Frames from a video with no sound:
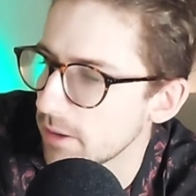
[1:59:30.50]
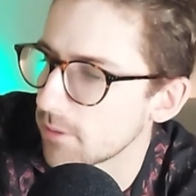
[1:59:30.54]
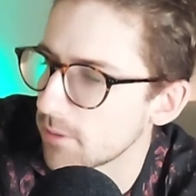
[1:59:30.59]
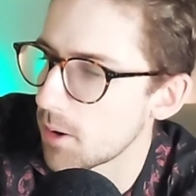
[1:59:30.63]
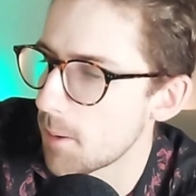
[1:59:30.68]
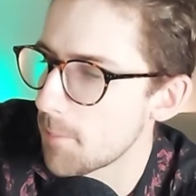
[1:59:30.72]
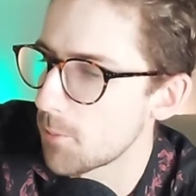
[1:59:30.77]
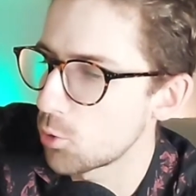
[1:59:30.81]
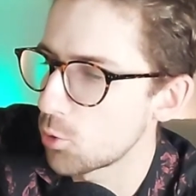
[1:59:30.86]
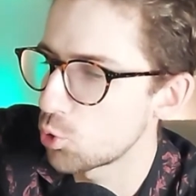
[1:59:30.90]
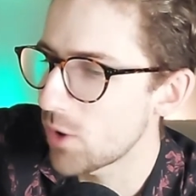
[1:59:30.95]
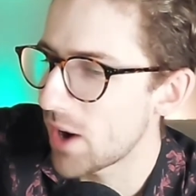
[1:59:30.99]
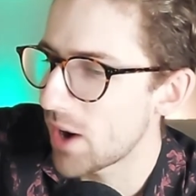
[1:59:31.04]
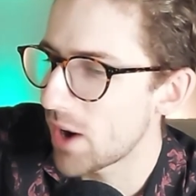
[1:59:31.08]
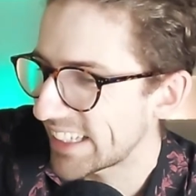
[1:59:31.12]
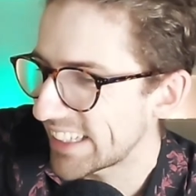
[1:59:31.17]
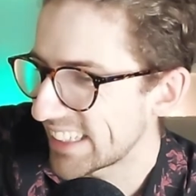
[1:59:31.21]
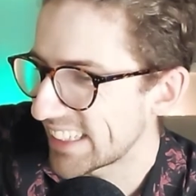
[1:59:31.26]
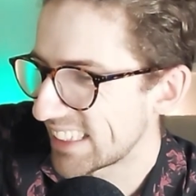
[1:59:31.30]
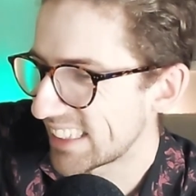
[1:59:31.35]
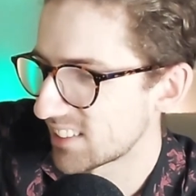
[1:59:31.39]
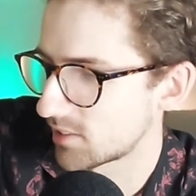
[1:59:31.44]
a
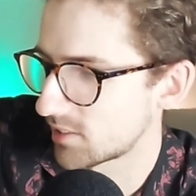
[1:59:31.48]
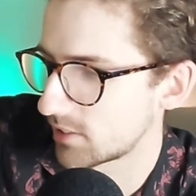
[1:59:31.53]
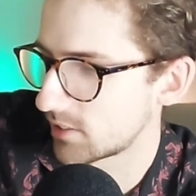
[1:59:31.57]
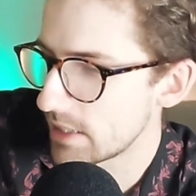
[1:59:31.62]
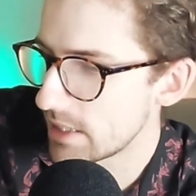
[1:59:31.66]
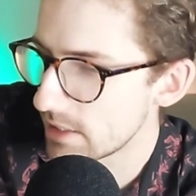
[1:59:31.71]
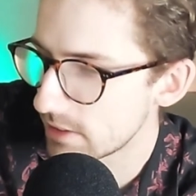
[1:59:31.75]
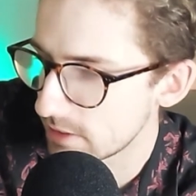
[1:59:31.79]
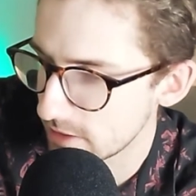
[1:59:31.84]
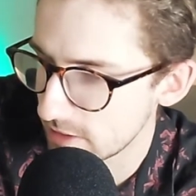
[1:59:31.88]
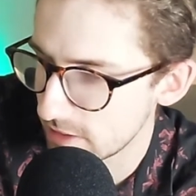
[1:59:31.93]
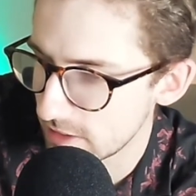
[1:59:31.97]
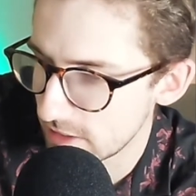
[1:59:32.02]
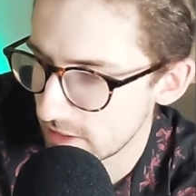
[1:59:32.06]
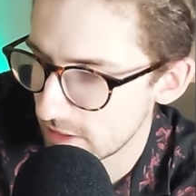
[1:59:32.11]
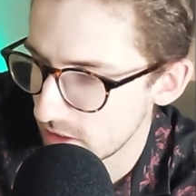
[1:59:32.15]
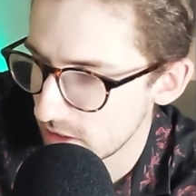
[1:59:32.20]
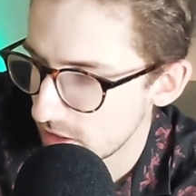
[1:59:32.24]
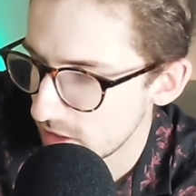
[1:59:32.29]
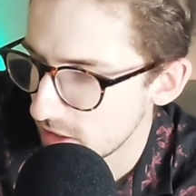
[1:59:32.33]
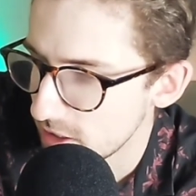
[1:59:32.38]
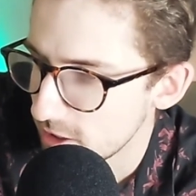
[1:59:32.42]
miraculous season
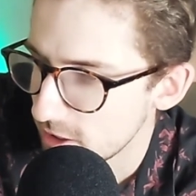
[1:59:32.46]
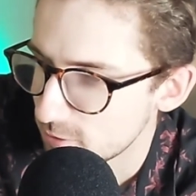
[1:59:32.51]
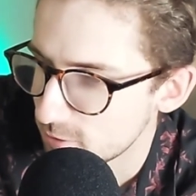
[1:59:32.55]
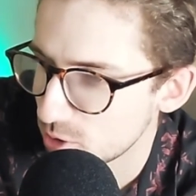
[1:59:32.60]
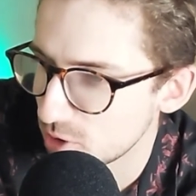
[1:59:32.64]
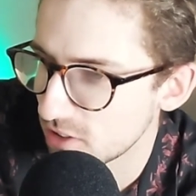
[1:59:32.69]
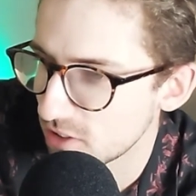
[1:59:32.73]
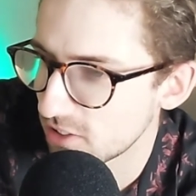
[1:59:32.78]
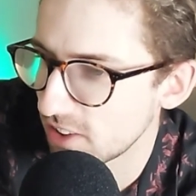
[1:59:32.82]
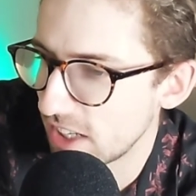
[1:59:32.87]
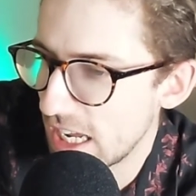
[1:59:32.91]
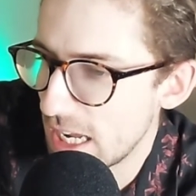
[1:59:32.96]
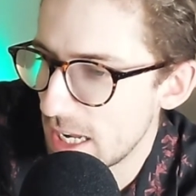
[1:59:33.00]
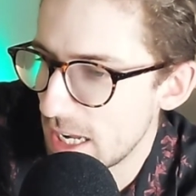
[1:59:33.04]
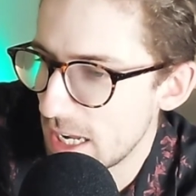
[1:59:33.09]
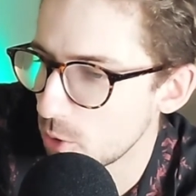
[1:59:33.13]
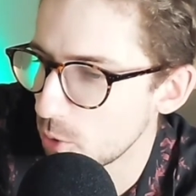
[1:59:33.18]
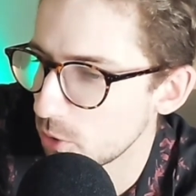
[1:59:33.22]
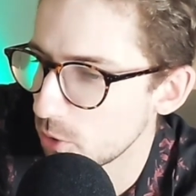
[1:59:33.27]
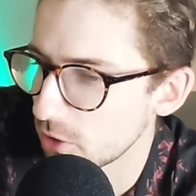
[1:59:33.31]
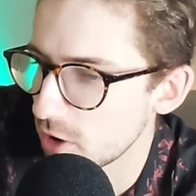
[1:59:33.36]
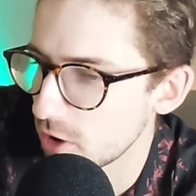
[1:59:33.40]
for a team
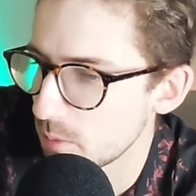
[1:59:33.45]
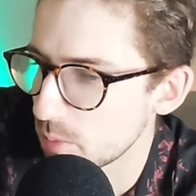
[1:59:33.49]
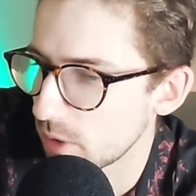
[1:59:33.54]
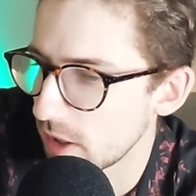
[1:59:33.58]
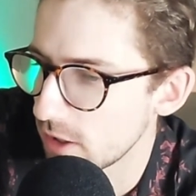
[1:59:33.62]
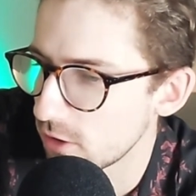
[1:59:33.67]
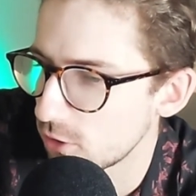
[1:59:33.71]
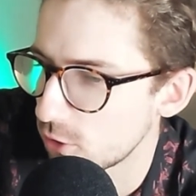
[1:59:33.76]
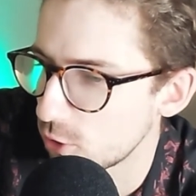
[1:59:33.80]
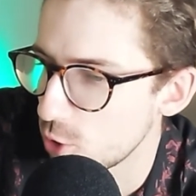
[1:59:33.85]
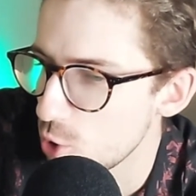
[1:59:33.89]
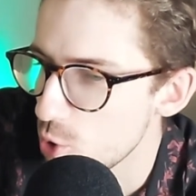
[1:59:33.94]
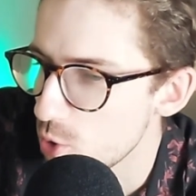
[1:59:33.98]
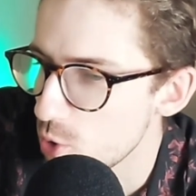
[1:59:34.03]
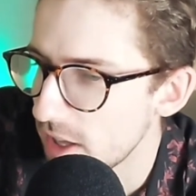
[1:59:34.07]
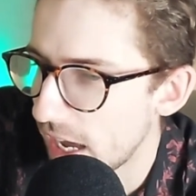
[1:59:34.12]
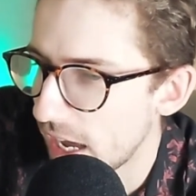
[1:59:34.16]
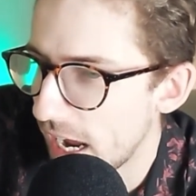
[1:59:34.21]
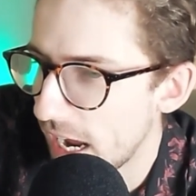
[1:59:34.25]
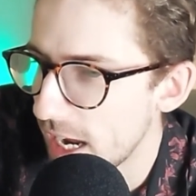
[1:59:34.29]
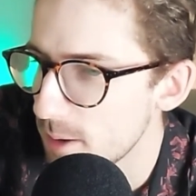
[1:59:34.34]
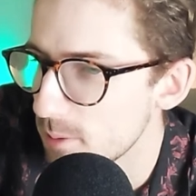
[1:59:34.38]
who has only played 2
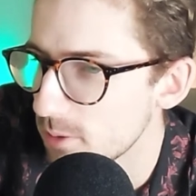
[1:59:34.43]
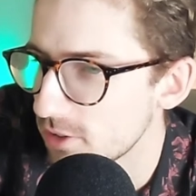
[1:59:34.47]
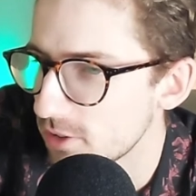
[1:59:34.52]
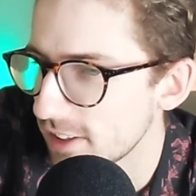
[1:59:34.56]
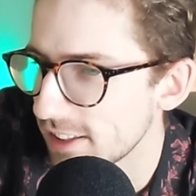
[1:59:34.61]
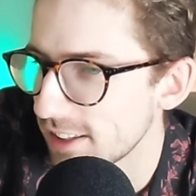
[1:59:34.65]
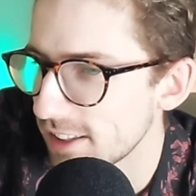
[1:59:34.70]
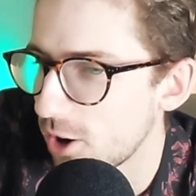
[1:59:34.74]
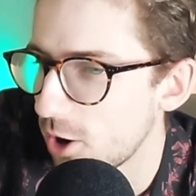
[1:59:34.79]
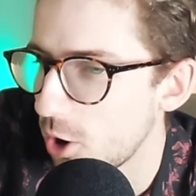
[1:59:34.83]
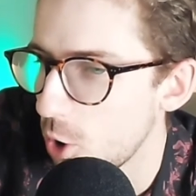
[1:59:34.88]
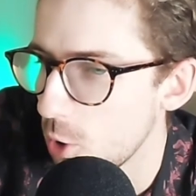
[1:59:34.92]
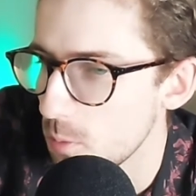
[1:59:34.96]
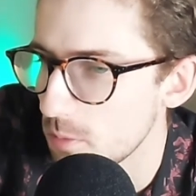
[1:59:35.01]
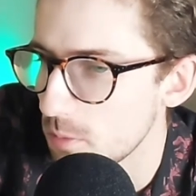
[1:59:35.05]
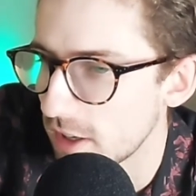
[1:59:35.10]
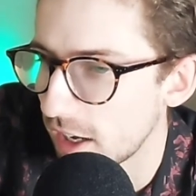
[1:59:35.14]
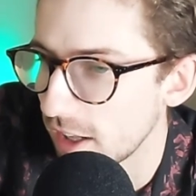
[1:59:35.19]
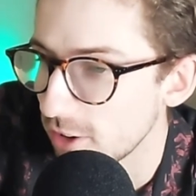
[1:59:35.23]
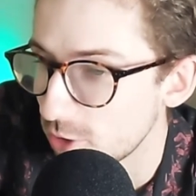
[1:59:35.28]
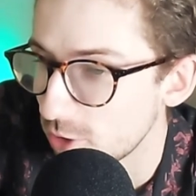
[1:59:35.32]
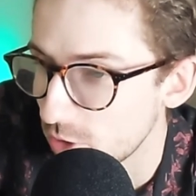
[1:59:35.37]
games in their home
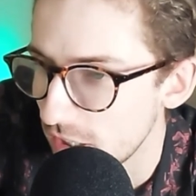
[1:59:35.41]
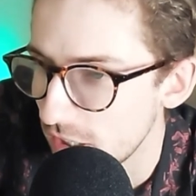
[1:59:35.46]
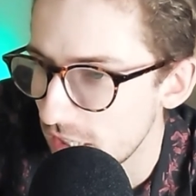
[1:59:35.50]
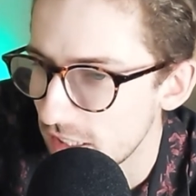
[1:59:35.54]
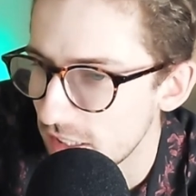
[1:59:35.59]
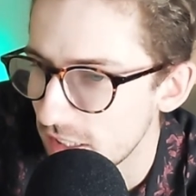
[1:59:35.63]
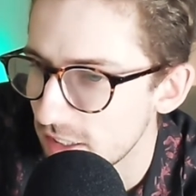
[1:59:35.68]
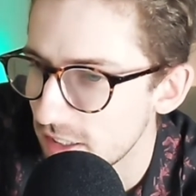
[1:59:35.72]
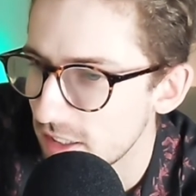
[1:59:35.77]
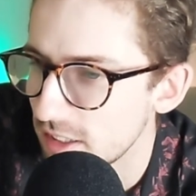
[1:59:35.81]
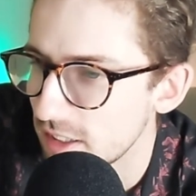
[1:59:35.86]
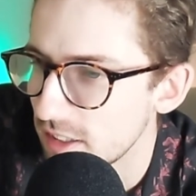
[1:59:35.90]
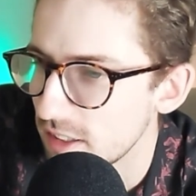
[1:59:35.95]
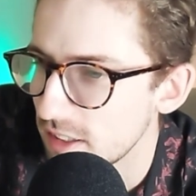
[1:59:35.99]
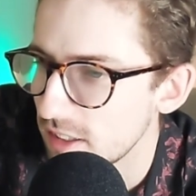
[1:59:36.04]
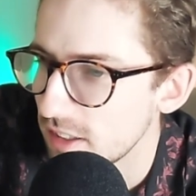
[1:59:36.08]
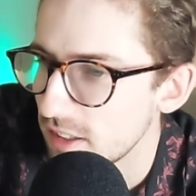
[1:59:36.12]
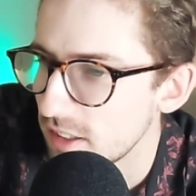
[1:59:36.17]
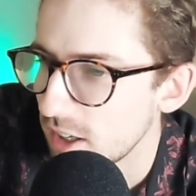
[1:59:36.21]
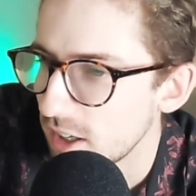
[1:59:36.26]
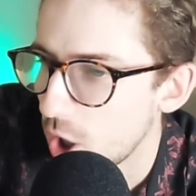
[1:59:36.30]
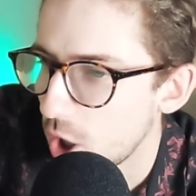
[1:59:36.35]
country.
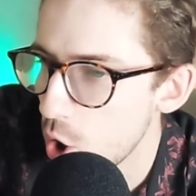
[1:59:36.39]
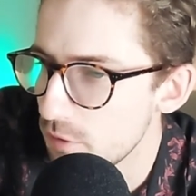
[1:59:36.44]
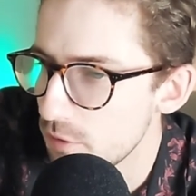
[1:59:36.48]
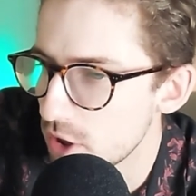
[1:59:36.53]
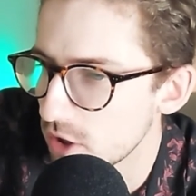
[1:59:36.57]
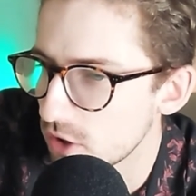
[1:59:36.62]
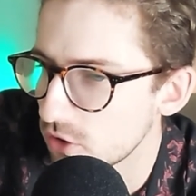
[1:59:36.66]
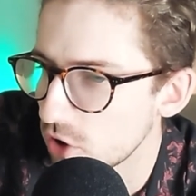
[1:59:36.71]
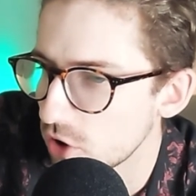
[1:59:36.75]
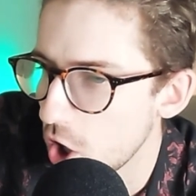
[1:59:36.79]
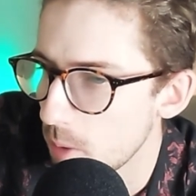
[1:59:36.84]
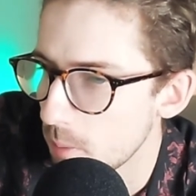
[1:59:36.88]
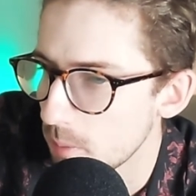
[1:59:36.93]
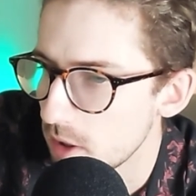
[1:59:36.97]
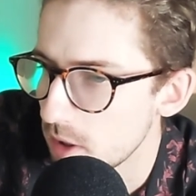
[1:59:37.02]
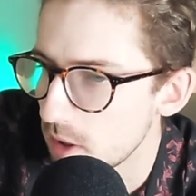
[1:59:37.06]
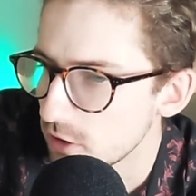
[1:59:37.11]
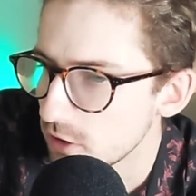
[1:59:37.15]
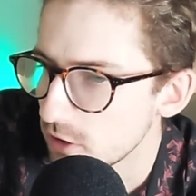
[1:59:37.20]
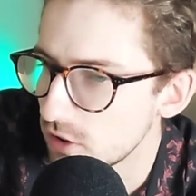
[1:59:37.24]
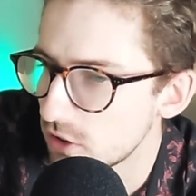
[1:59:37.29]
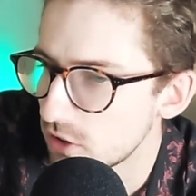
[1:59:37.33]
Over the top,
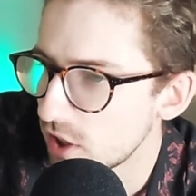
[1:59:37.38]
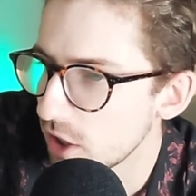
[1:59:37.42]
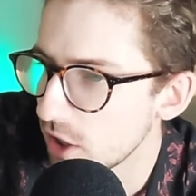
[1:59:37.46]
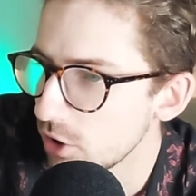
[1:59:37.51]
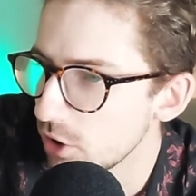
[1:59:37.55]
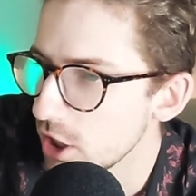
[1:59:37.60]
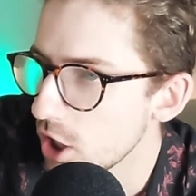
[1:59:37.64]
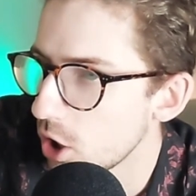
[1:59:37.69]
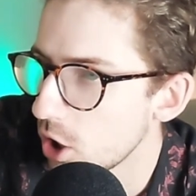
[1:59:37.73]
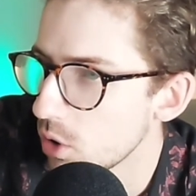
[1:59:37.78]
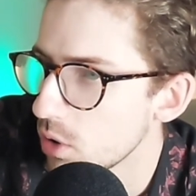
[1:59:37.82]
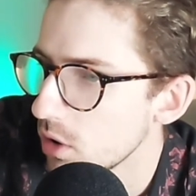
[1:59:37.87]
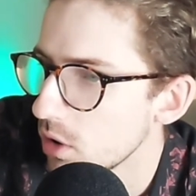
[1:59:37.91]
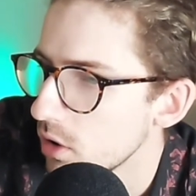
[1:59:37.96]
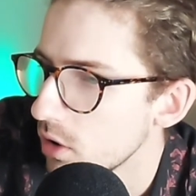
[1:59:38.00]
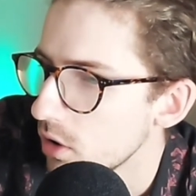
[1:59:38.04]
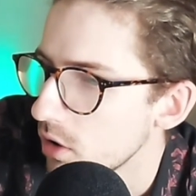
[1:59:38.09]
Sotirio.